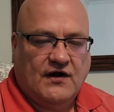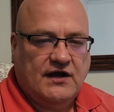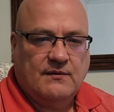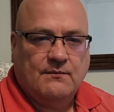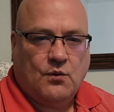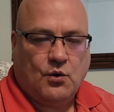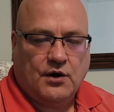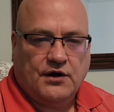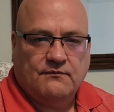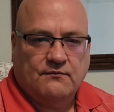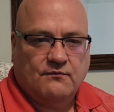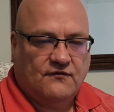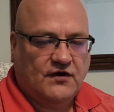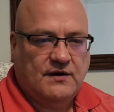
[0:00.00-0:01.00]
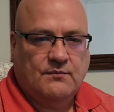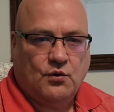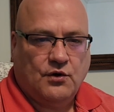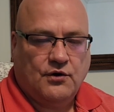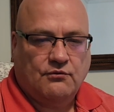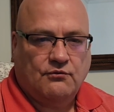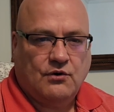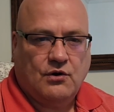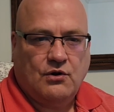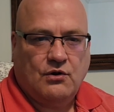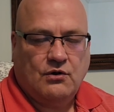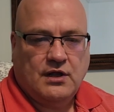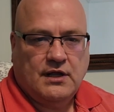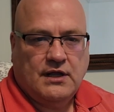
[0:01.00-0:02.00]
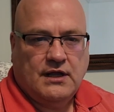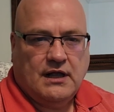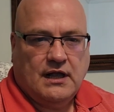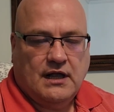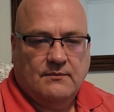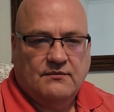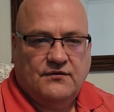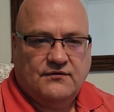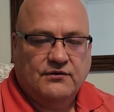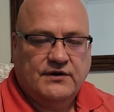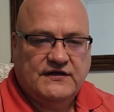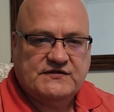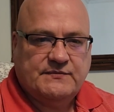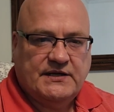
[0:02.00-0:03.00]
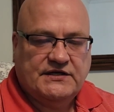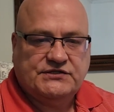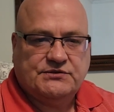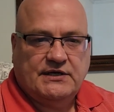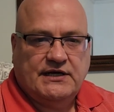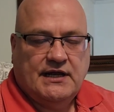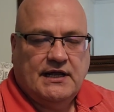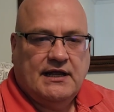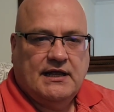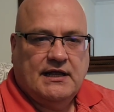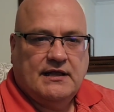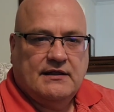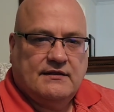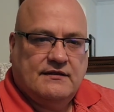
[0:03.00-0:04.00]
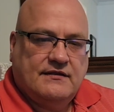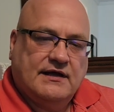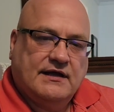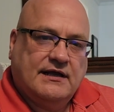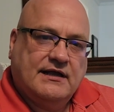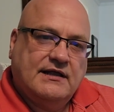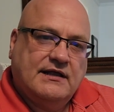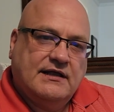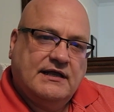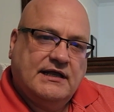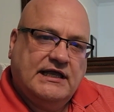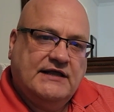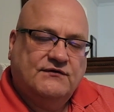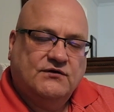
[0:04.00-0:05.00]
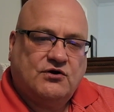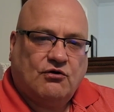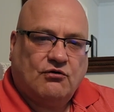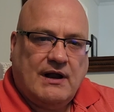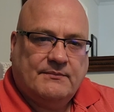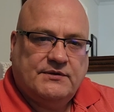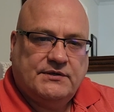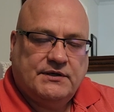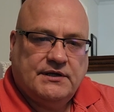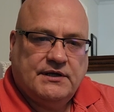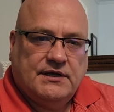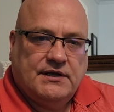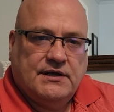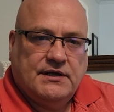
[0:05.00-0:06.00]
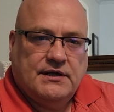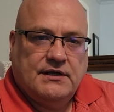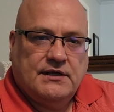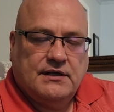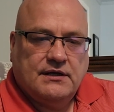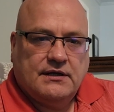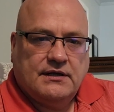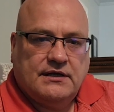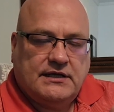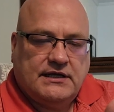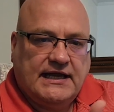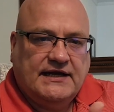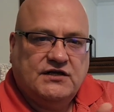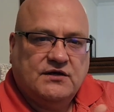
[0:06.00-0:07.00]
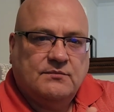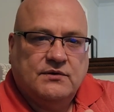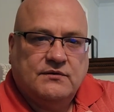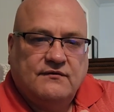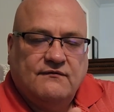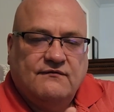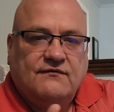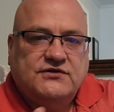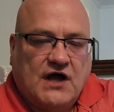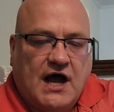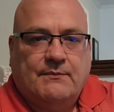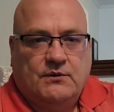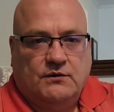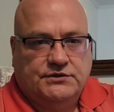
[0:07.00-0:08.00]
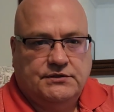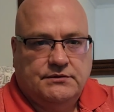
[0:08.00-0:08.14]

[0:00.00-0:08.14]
important role. Through his ministry, the evil, corrupt kingdom toppled.